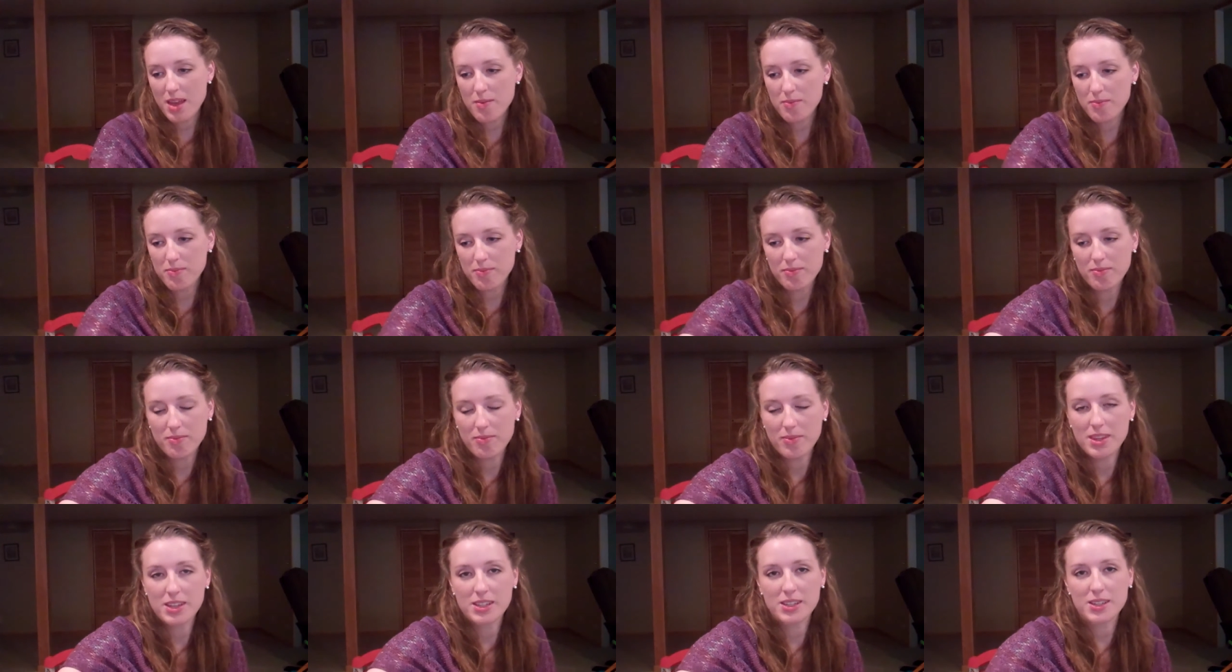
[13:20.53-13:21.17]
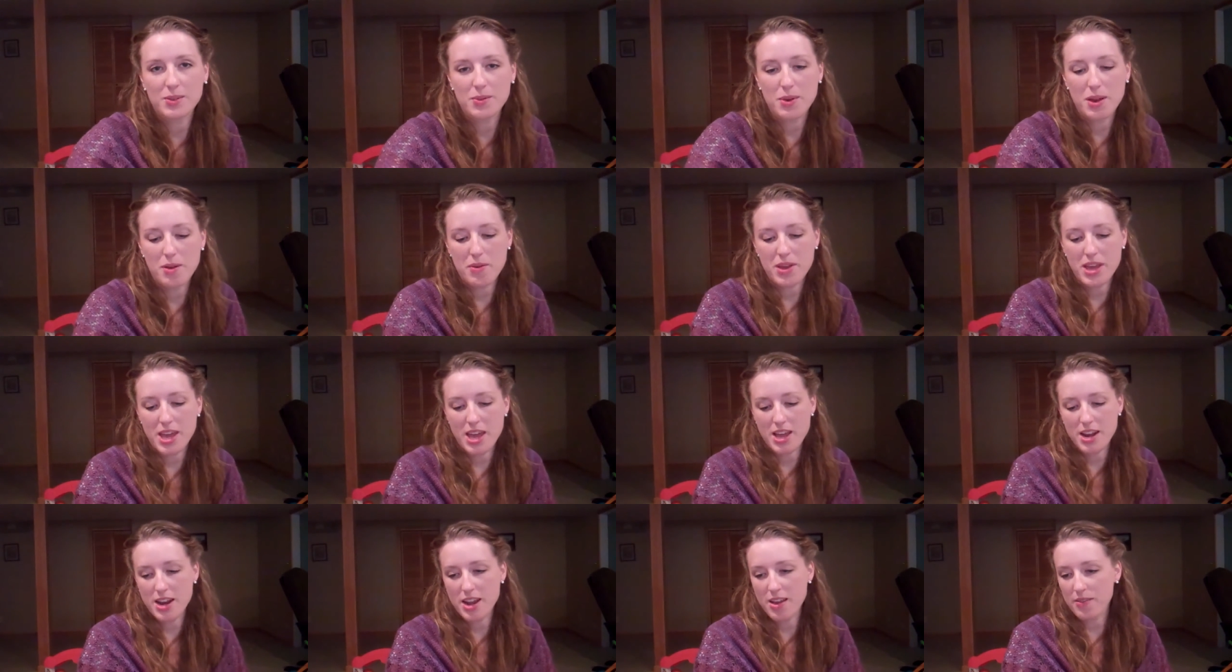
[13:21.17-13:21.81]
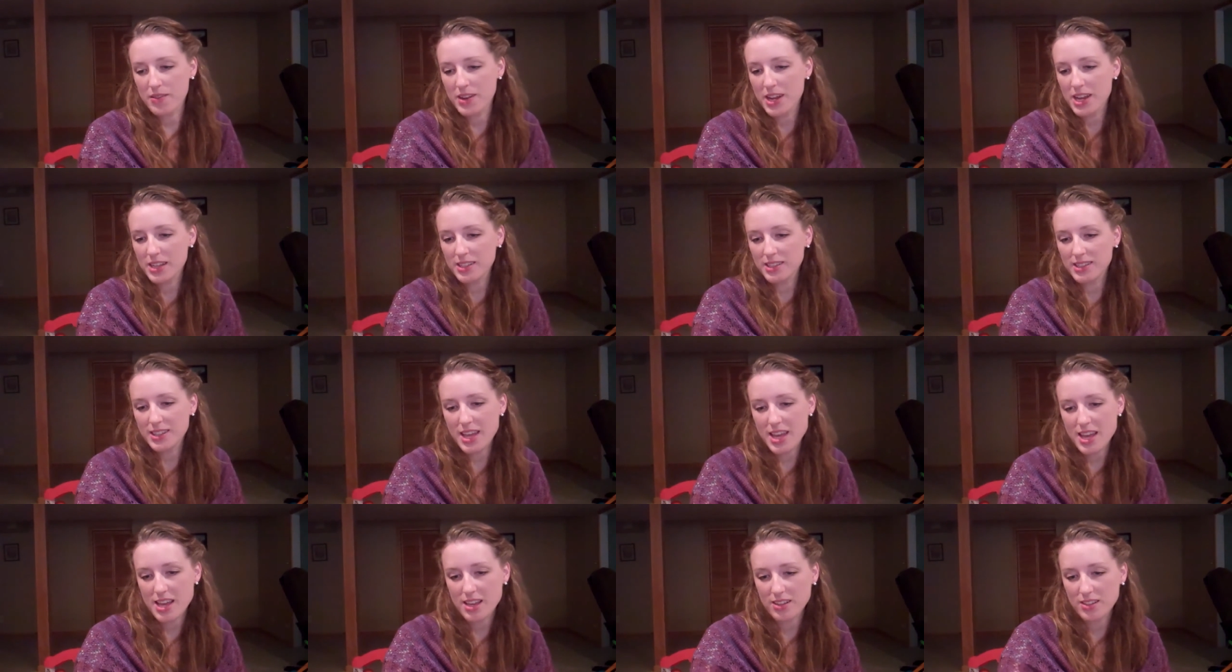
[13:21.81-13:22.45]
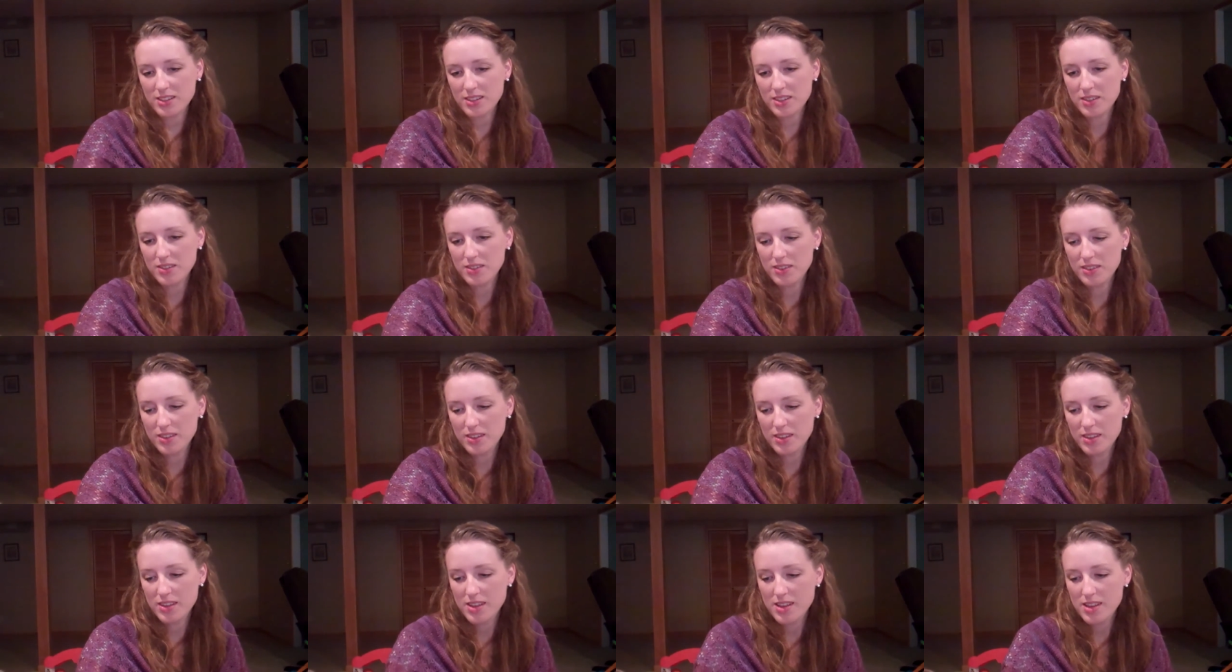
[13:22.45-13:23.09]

Yep. This is why we can't have nice things.